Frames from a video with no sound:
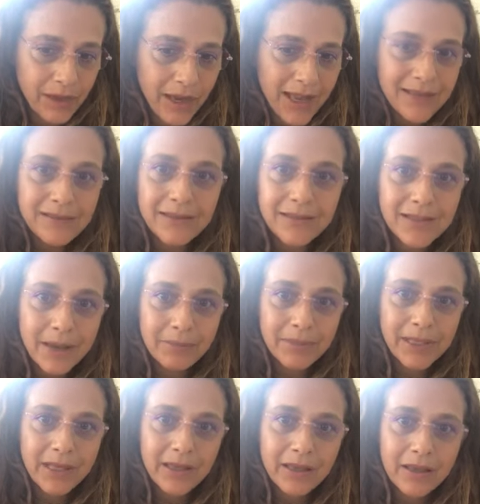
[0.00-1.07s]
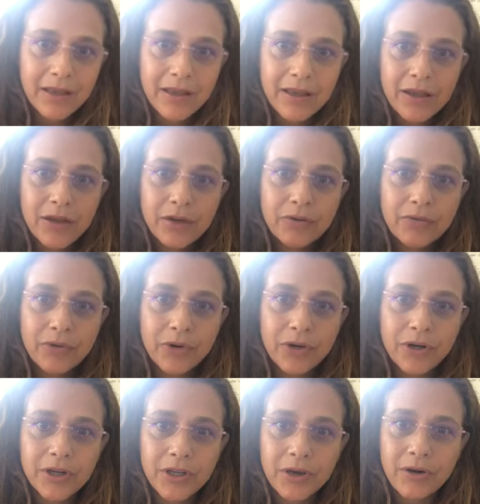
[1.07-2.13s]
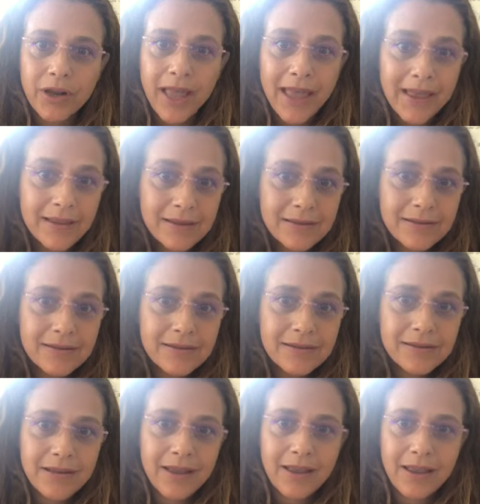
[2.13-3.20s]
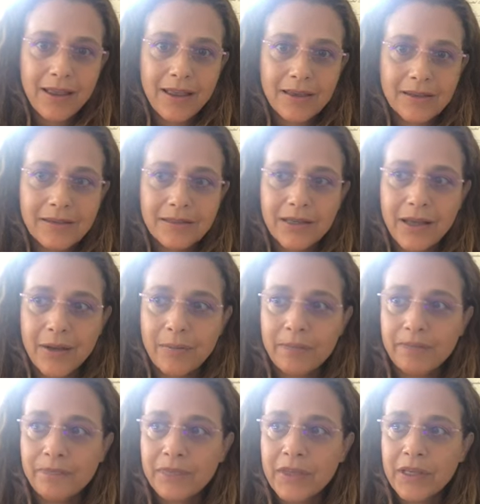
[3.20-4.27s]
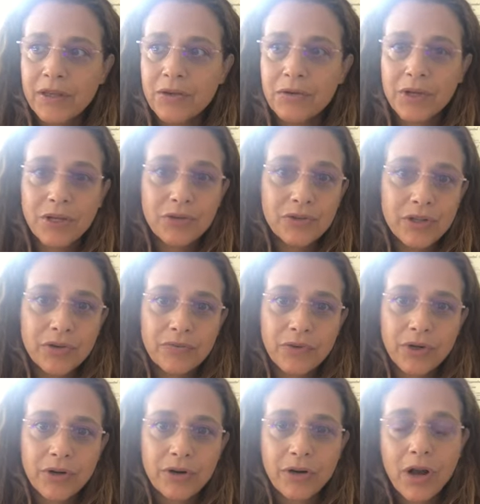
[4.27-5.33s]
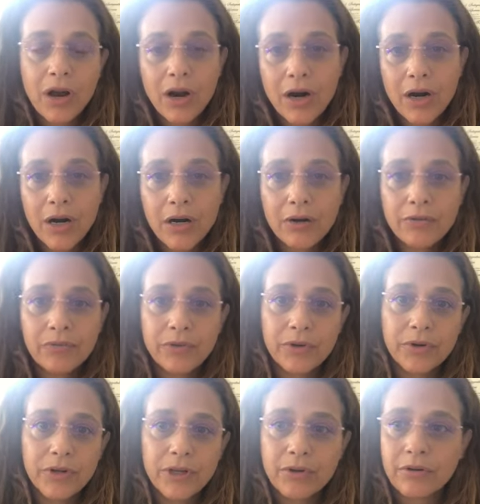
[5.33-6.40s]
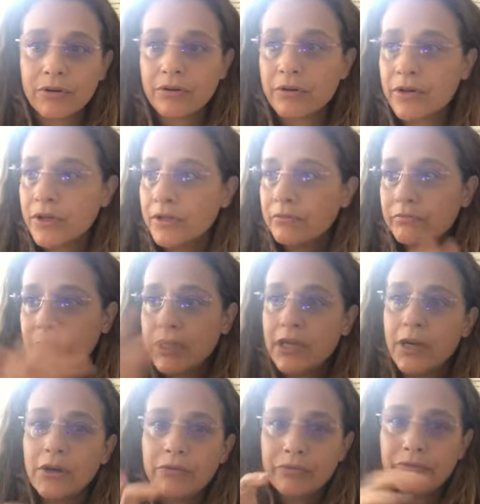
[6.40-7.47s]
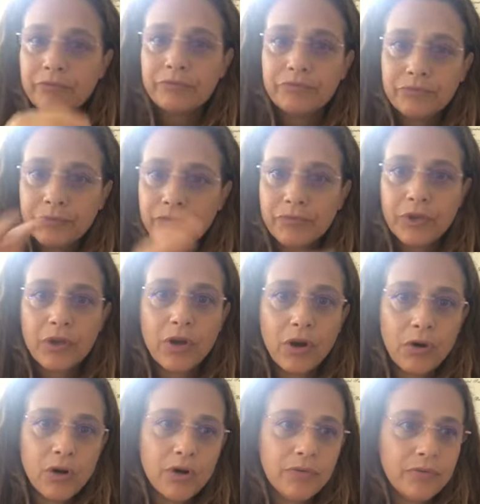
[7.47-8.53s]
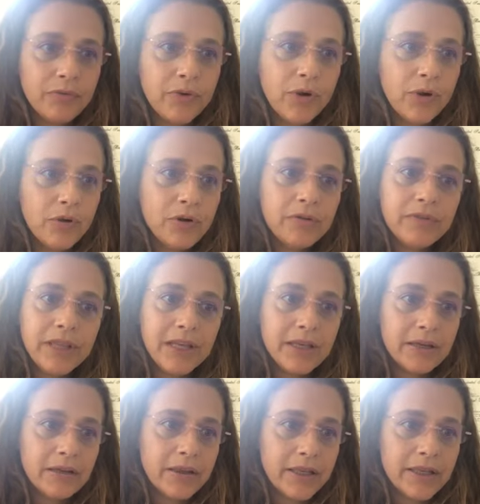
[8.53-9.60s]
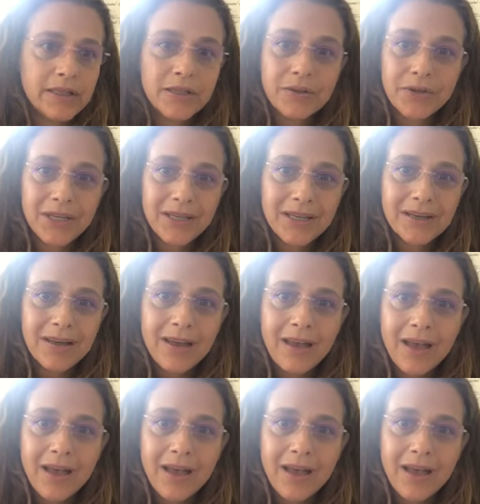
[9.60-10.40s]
antiseptic for your hands, and you can use it for your car, for your, you know, all of the little things you need.